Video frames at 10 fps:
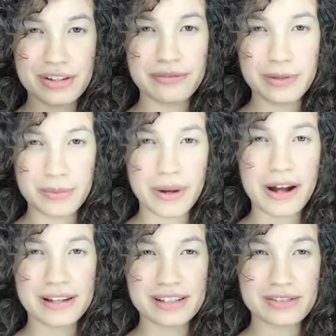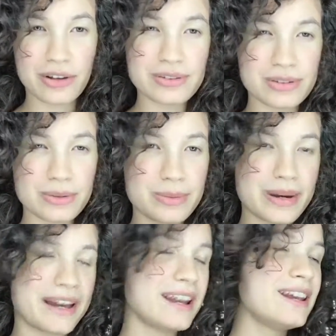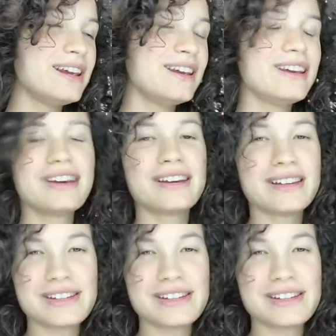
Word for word: different products also, but I